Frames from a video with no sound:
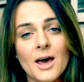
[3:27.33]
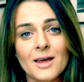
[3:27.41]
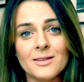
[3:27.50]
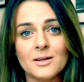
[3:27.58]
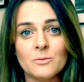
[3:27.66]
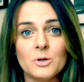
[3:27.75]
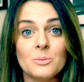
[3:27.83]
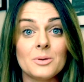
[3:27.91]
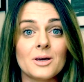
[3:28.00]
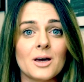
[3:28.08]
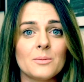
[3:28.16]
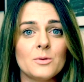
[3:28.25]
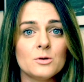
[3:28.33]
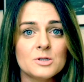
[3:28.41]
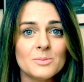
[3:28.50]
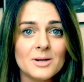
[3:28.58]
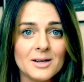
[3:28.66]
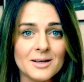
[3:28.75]
And then we pick up
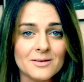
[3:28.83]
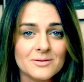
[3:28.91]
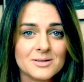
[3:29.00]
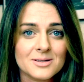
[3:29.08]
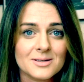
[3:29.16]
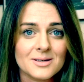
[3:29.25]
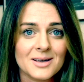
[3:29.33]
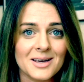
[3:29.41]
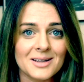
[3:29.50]
those beliefs